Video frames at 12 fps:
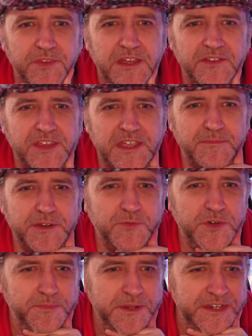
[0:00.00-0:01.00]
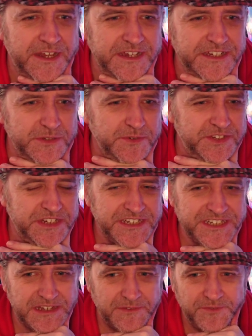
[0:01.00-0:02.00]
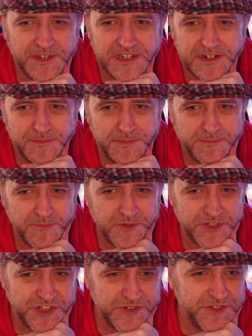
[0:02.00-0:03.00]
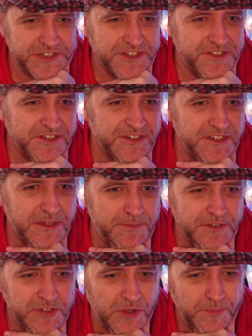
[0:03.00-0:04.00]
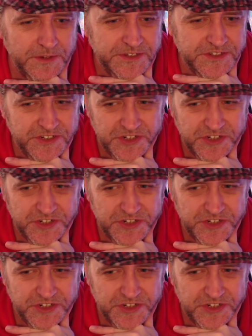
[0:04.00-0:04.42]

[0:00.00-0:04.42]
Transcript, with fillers: out there, but it would have been nice to have seen something a little bit more juicier than a couple of goblins and